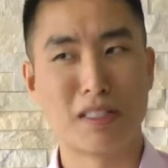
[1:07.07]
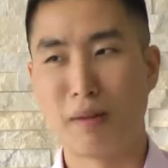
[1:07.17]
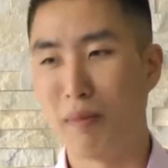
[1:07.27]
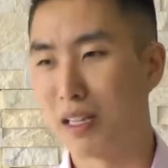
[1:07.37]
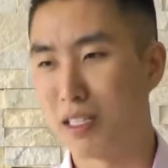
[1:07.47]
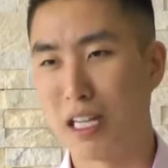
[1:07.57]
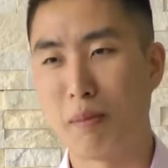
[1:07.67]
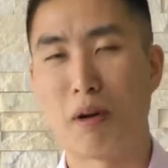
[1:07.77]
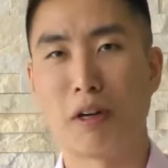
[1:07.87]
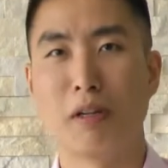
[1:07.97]
they make the
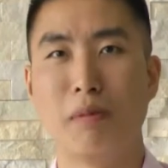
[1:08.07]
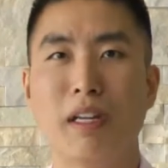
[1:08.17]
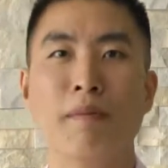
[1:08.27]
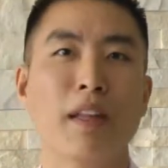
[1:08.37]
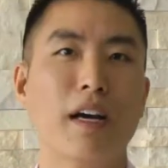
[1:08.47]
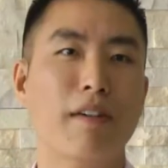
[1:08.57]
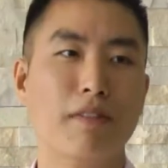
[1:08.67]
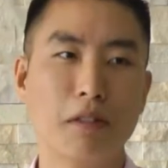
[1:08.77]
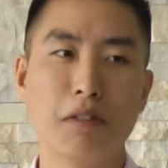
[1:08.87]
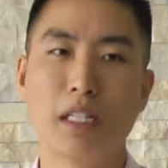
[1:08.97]
same argument
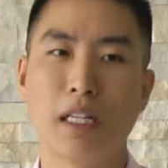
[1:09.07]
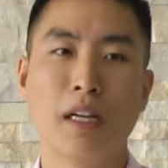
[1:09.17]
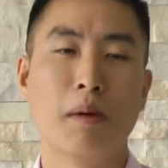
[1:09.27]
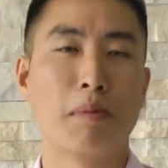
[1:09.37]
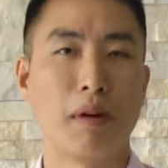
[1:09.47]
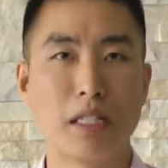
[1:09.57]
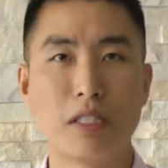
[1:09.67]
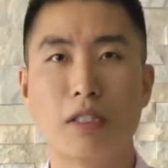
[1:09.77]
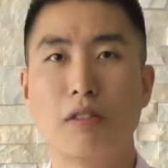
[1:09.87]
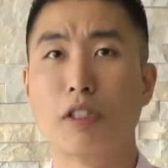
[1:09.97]
of using
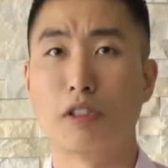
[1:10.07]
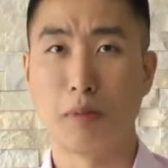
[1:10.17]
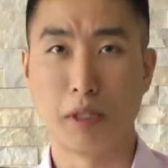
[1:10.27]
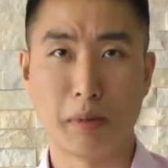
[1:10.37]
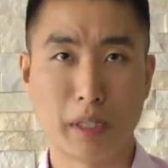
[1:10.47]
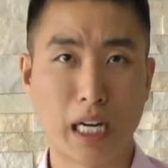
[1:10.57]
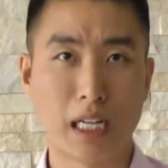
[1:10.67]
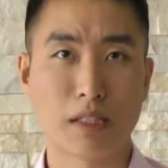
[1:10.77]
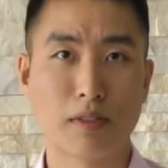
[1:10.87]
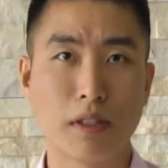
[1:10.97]
price to distributable
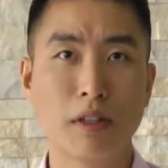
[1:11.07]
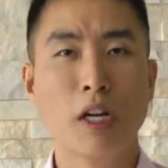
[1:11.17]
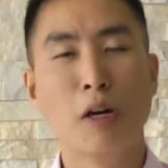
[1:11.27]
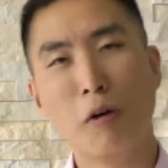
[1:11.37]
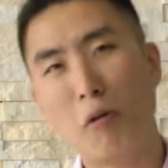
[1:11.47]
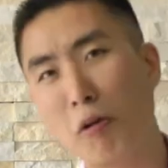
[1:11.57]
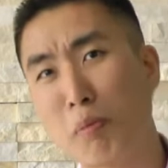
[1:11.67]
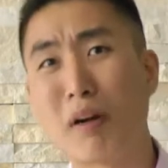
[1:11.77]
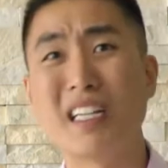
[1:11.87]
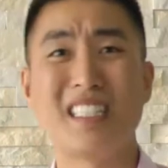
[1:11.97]
cash flow
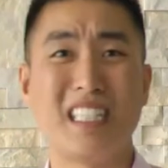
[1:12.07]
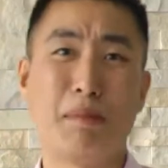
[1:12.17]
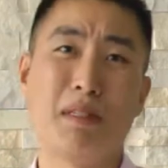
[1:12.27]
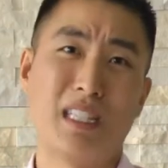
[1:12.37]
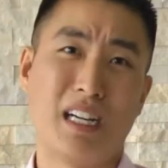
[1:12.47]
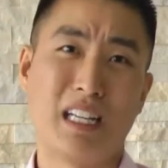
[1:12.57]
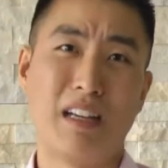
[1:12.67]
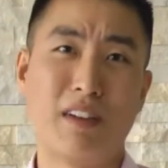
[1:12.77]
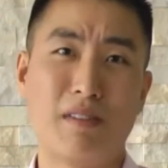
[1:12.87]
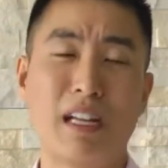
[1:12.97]
or price to EBITDA
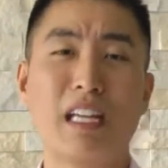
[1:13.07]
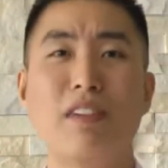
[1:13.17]
even, right?